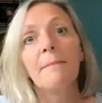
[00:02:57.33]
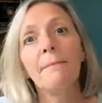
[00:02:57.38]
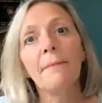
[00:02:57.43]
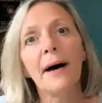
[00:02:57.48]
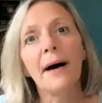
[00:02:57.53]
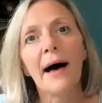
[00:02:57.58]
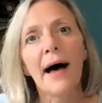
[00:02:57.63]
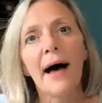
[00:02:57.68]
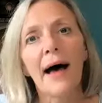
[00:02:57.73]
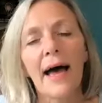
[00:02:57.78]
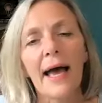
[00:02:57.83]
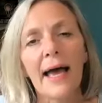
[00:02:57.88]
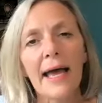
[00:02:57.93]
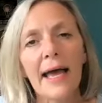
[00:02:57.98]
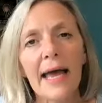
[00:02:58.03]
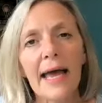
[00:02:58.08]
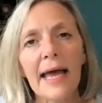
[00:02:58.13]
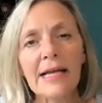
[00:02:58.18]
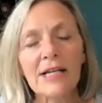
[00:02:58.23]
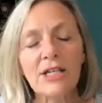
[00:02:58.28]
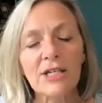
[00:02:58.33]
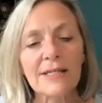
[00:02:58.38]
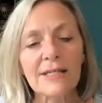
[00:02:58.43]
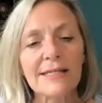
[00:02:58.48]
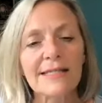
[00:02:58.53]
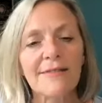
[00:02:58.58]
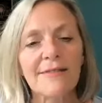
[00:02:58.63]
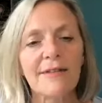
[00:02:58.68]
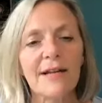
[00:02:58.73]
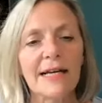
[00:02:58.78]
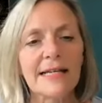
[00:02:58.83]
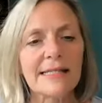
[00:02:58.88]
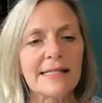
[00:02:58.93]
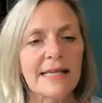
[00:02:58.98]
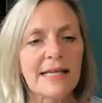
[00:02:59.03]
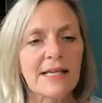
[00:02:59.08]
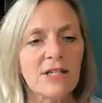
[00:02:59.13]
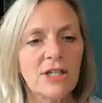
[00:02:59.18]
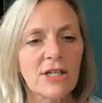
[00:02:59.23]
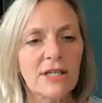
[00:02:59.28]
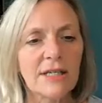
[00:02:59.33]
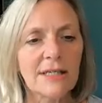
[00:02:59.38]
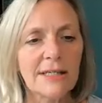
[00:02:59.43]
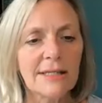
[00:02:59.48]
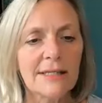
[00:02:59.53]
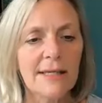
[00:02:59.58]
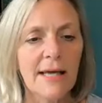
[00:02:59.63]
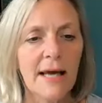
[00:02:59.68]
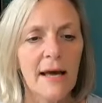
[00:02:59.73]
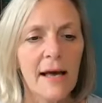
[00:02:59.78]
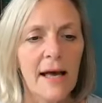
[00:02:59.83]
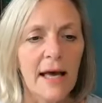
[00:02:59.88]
by ancient civilizations.